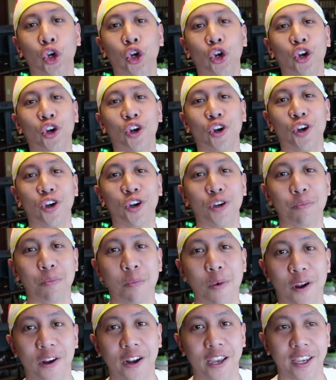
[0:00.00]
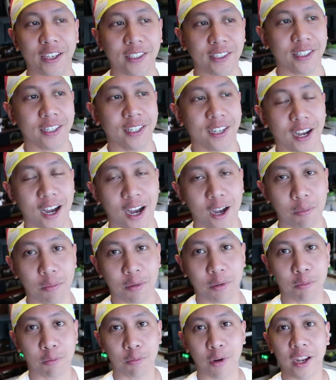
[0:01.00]
Good morning. Up
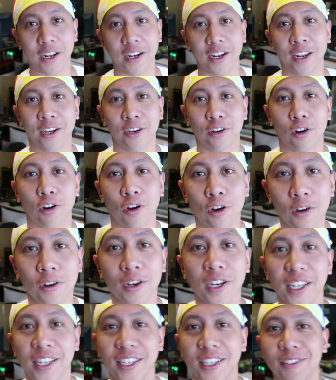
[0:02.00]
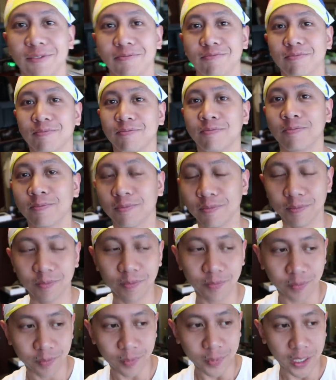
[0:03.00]
bright and early.
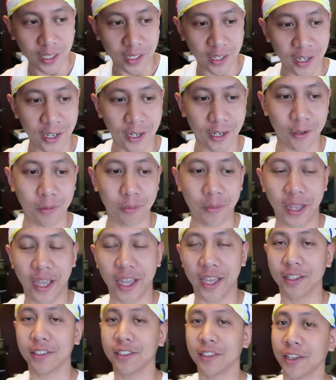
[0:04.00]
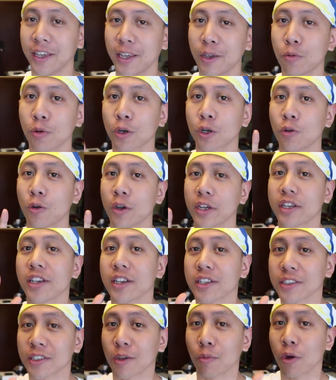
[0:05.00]
Mm-hmm. And today we're
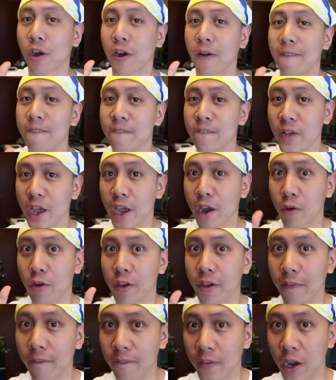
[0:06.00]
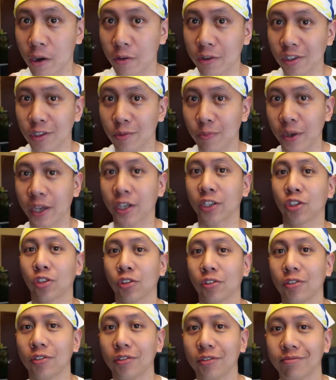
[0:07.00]
going somewhere very, very
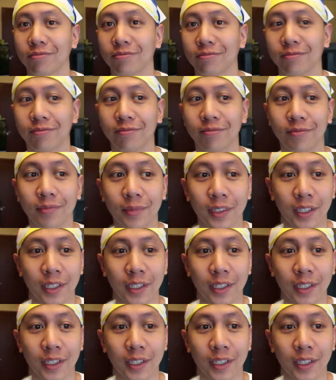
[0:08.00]
special. Mm-hmm.